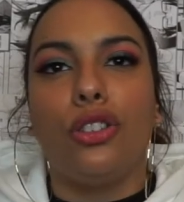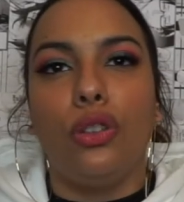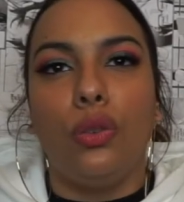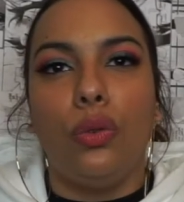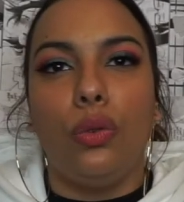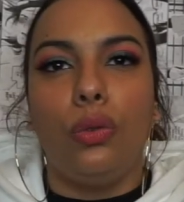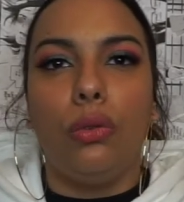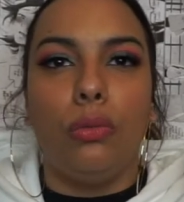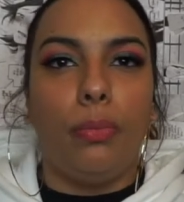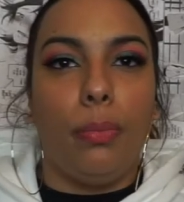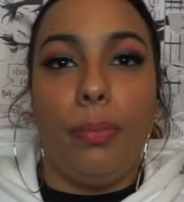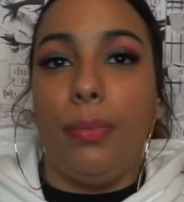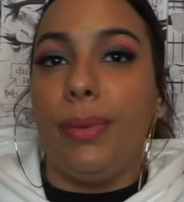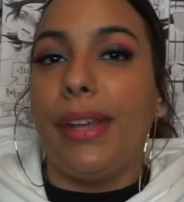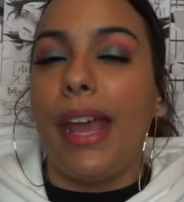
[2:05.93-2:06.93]
to
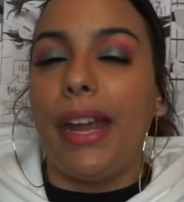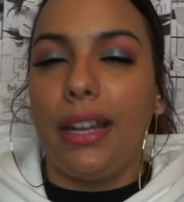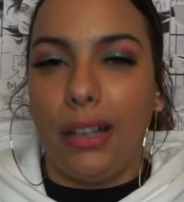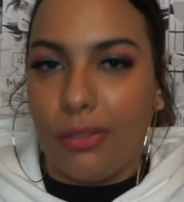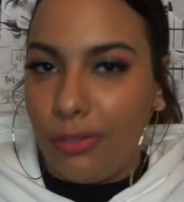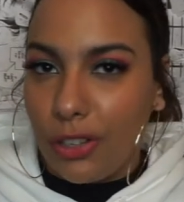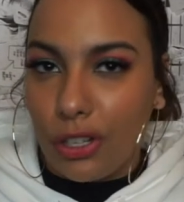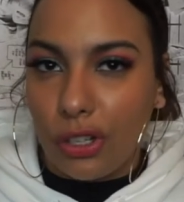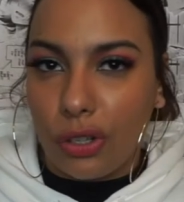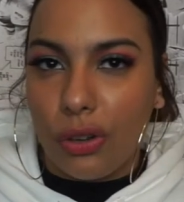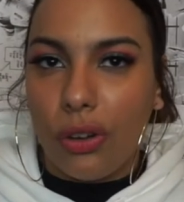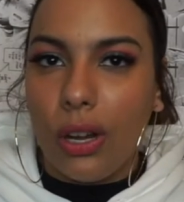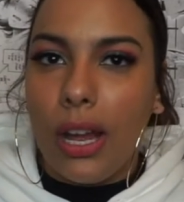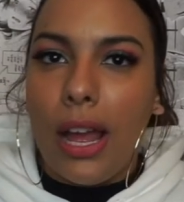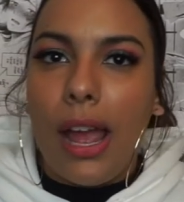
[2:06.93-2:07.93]
getting official.